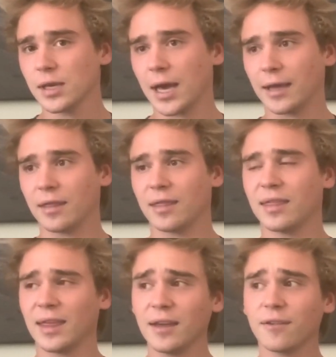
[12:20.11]
I
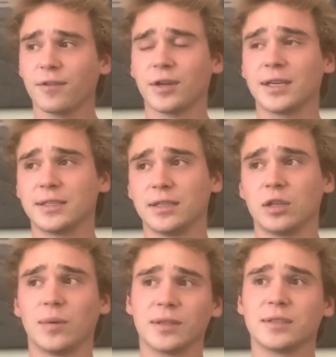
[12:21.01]
think for
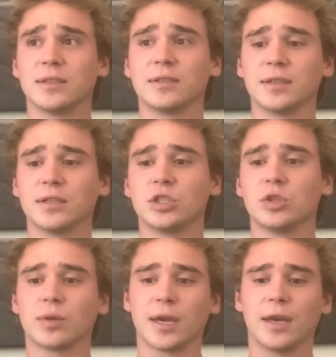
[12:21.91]
EC2 instances,
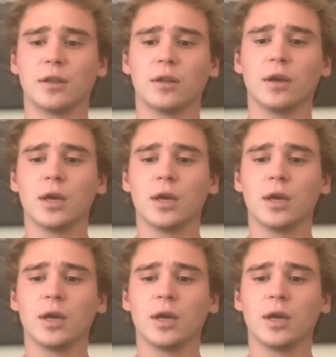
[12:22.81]
you can